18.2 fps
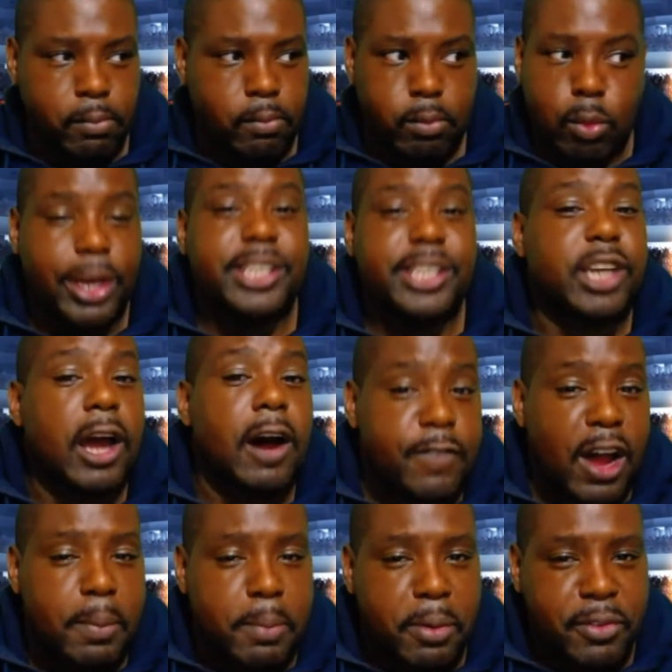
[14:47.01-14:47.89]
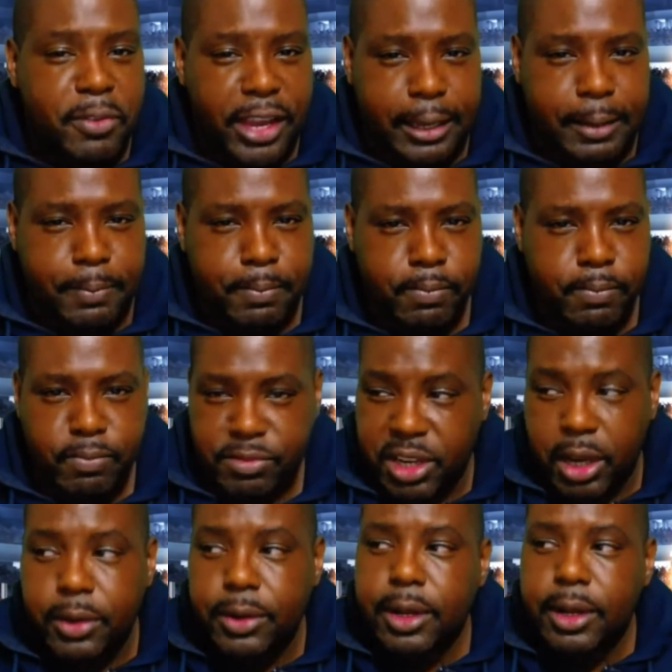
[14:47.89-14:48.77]
Povetkin.
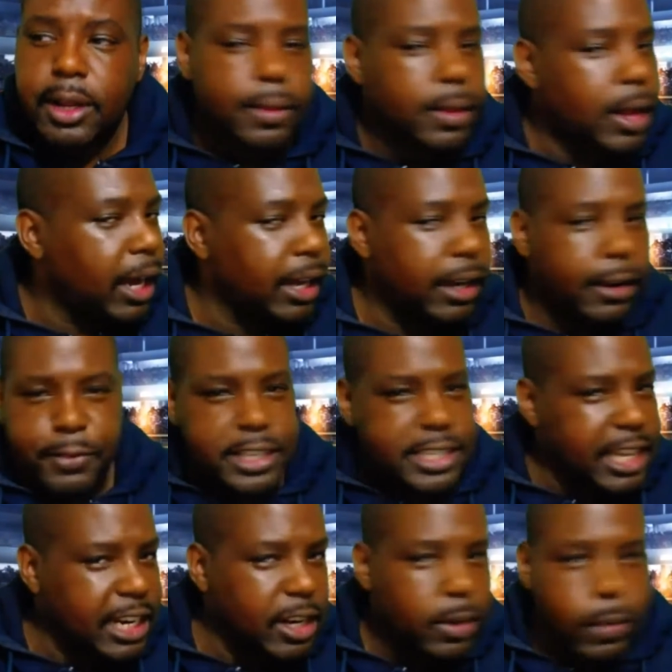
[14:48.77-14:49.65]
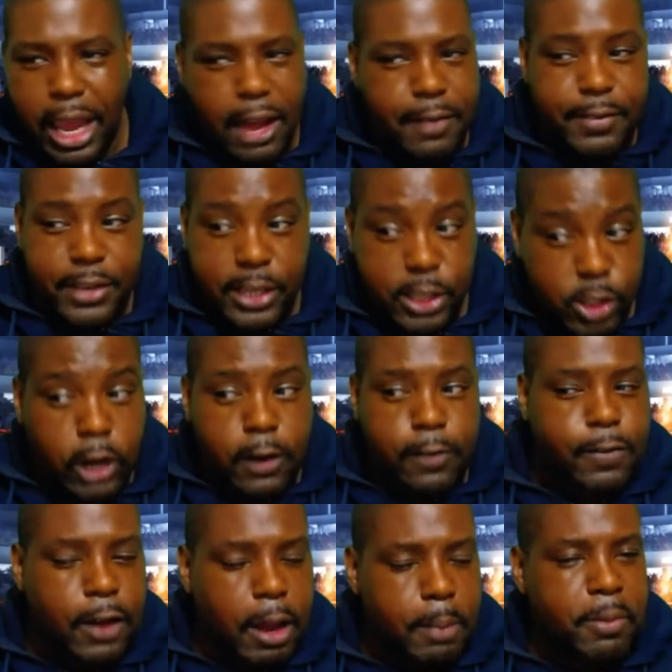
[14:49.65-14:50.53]
So I don't think there's any way out of it. He's got to
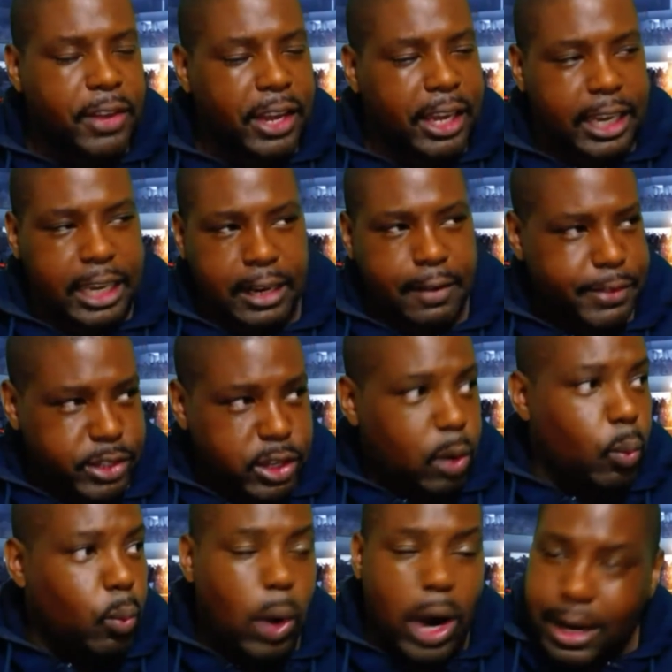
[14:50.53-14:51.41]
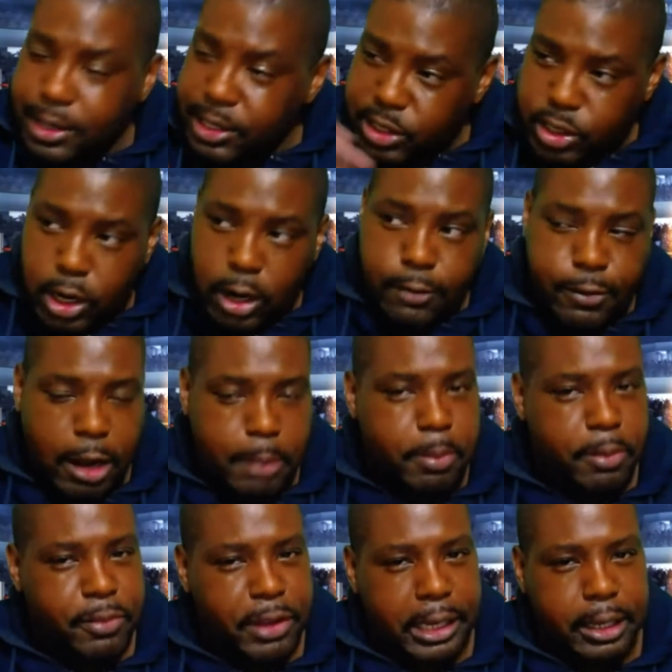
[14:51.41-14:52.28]
fight Povetkin. If he's not wild, he's got to fight
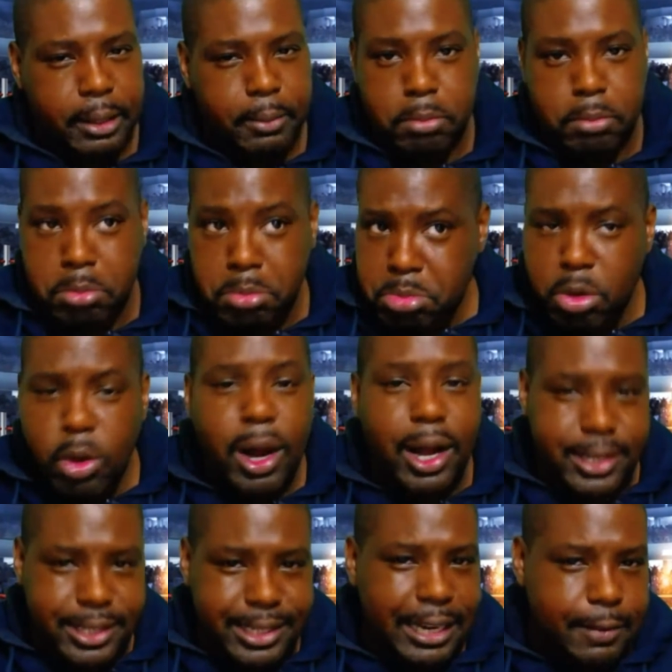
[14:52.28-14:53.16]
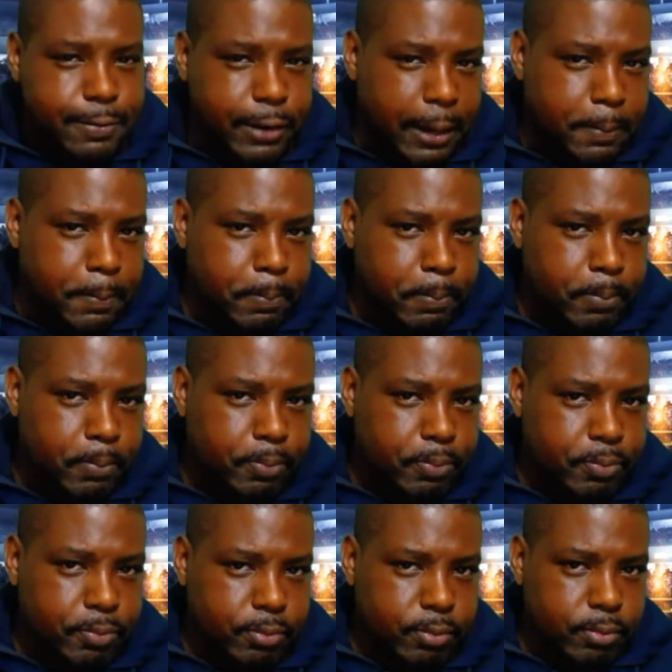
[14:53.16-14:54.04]
Povetkin. Who else can he fight?
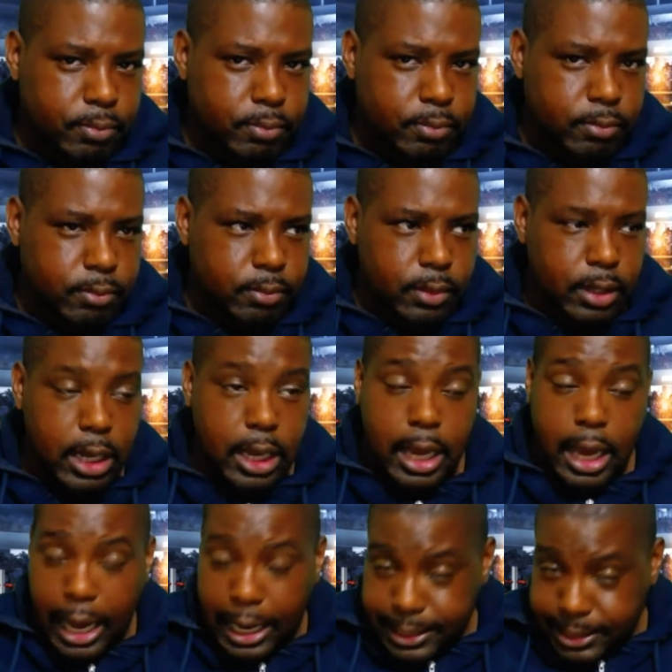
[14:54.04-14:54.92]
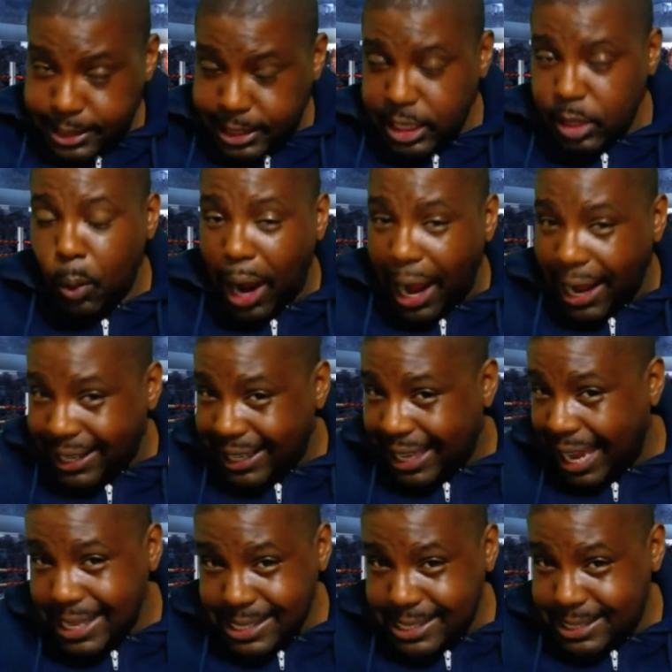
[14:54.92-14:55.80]
I tell you what I
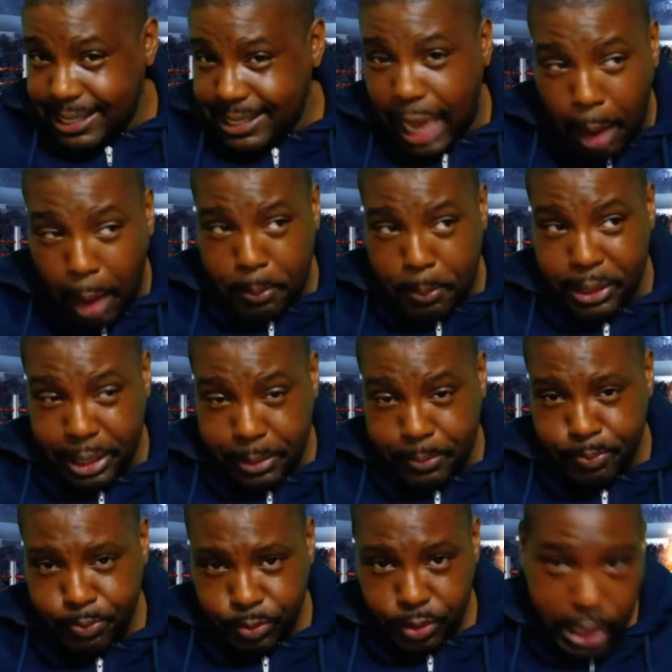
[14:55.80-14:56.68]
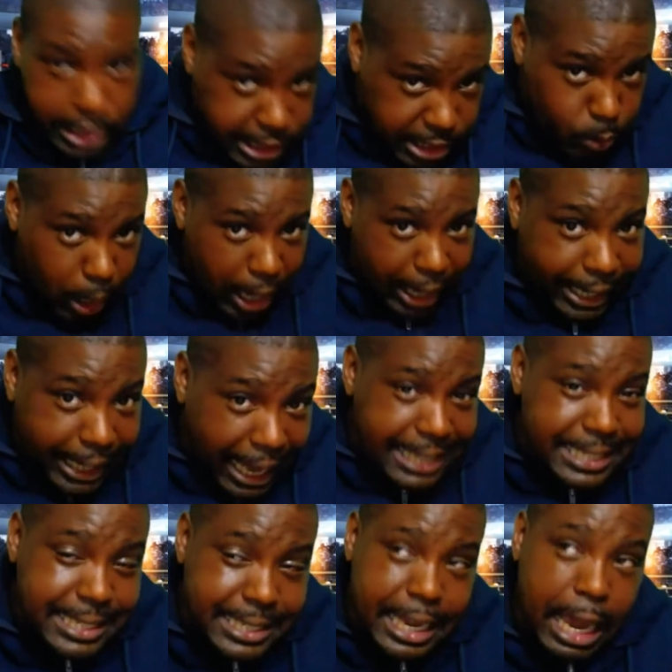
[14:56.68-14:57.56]
can see happening. This is what I
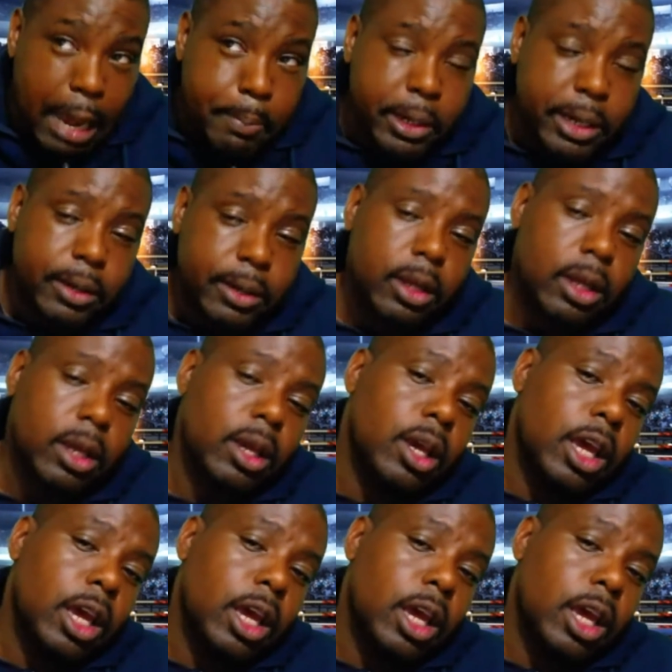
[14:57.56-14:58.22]
can see happening.